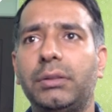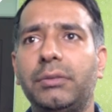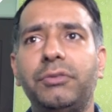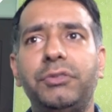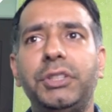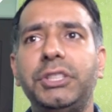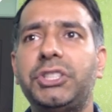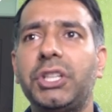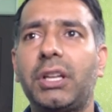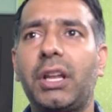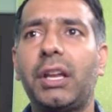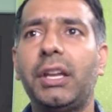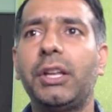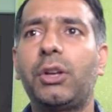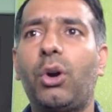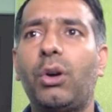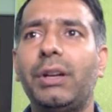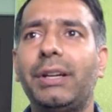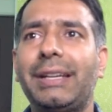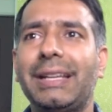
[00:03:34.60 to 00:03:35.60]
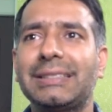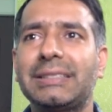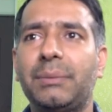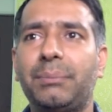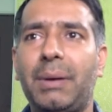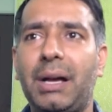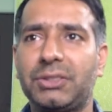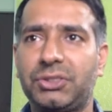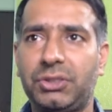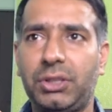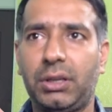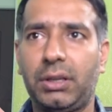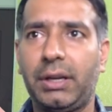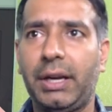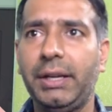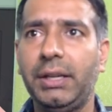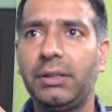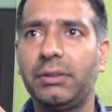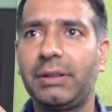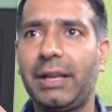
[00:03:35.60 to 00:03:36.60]
we generally call it as a master,
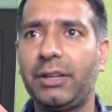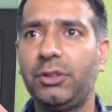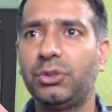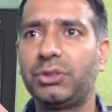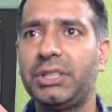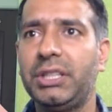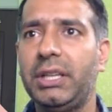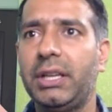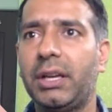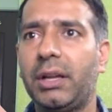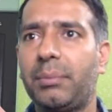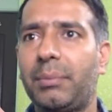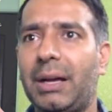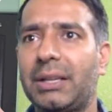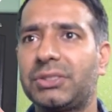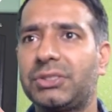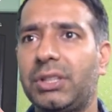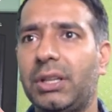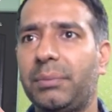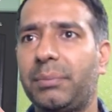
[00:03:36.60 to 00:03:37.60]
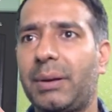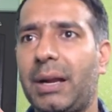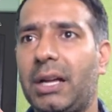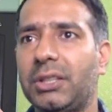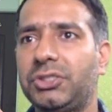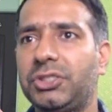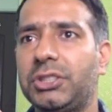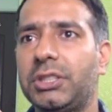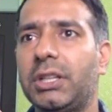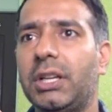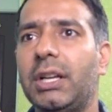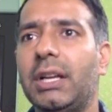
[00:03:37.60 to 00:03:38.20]
right? Can you see here master branch?